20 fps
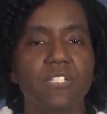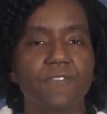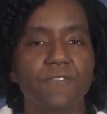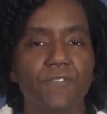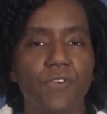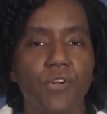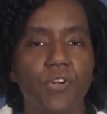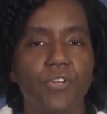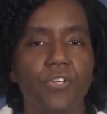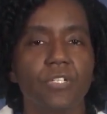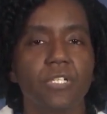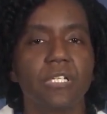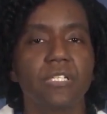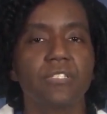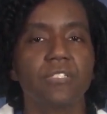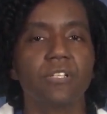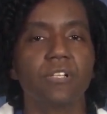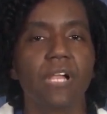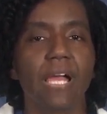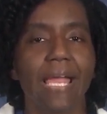deferred
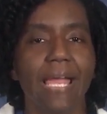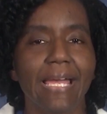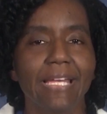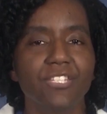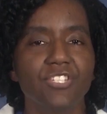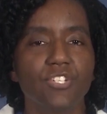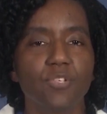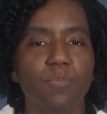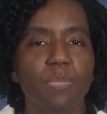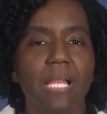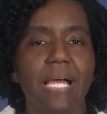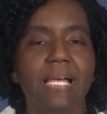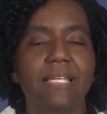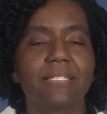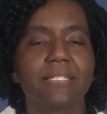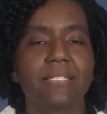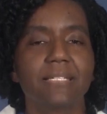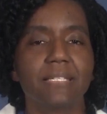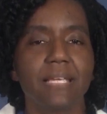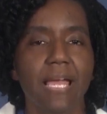until
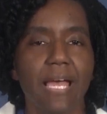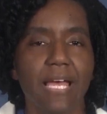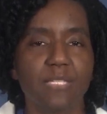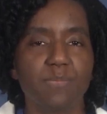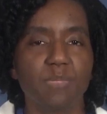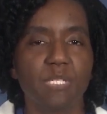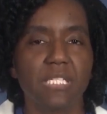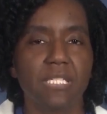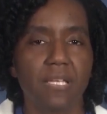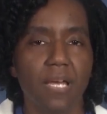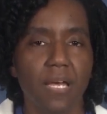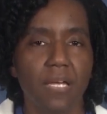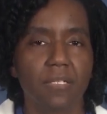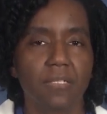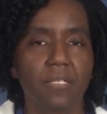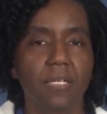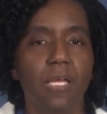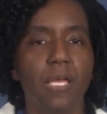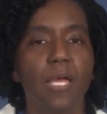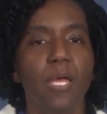angioplasty has been
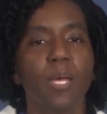done